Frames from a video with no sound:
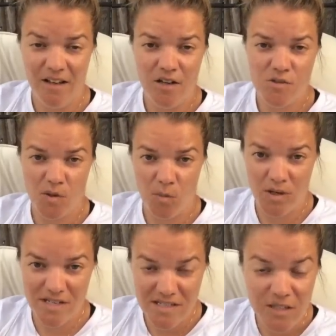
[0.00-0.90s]
So I want
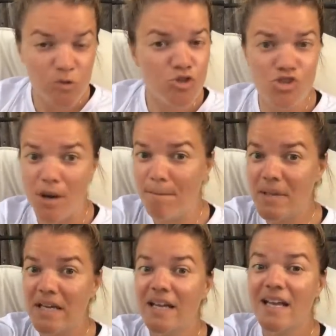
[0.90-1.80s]
to see you
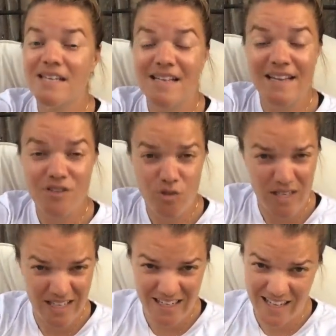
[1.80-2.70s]
jumping as high as you
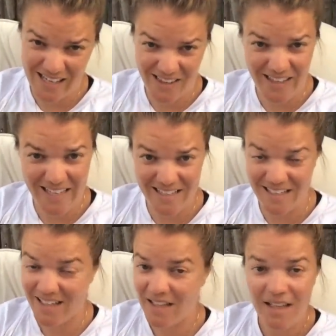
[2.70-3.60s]
can and
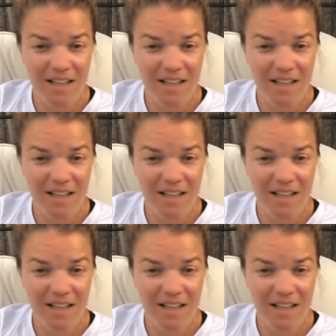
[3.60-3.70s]
landing.